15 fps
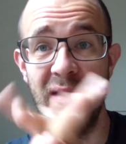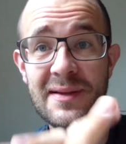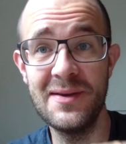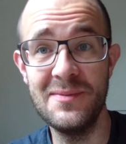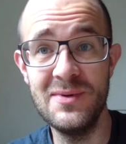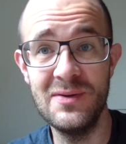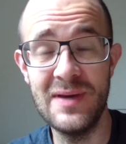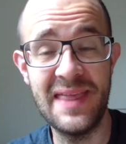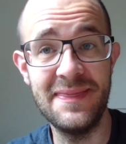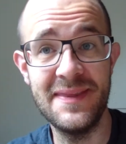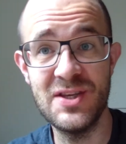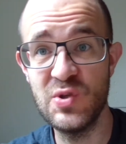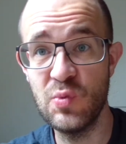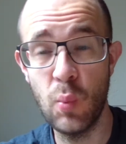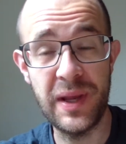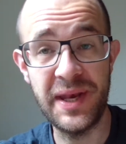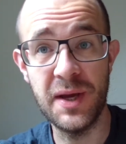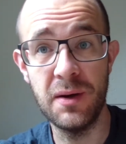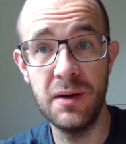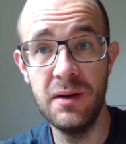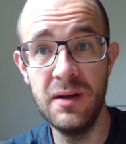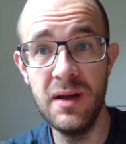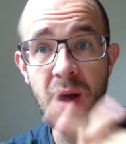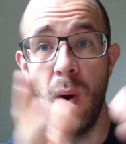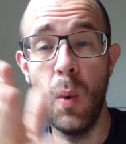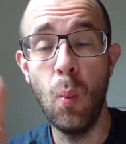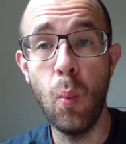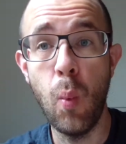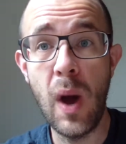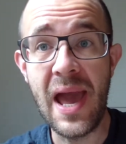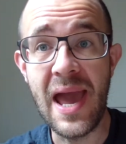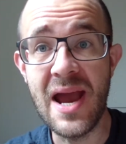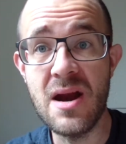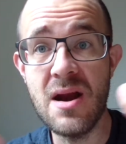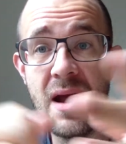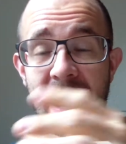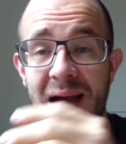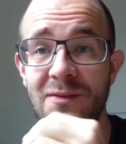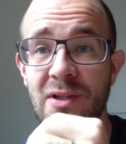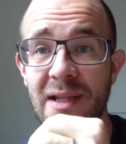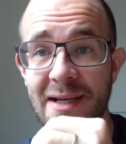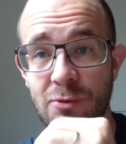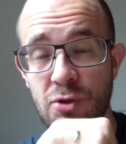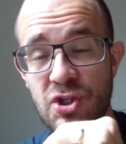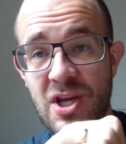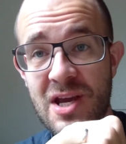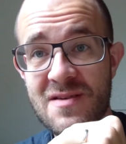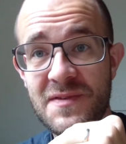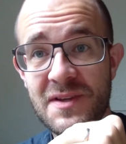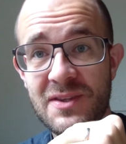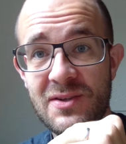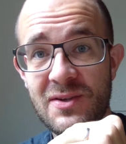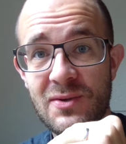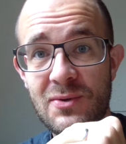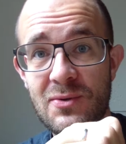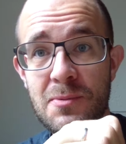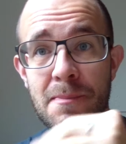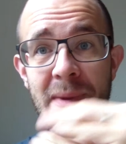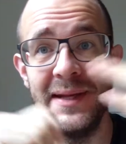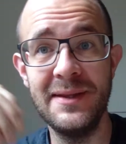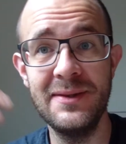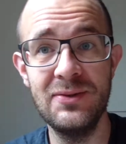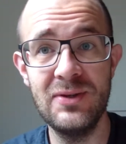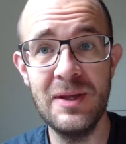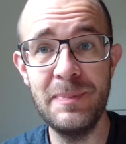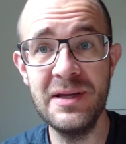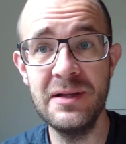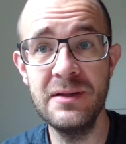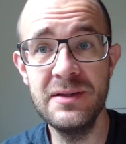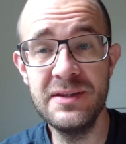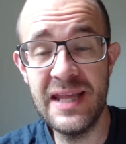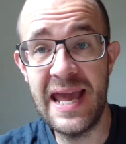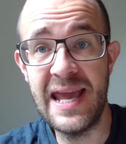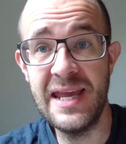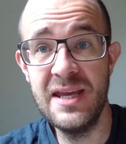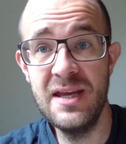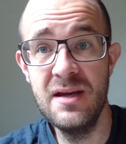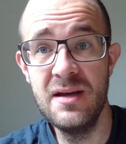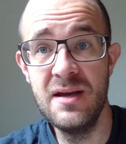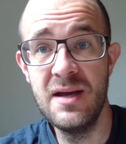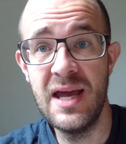welcome you in this video, where I would like to share with you my typical day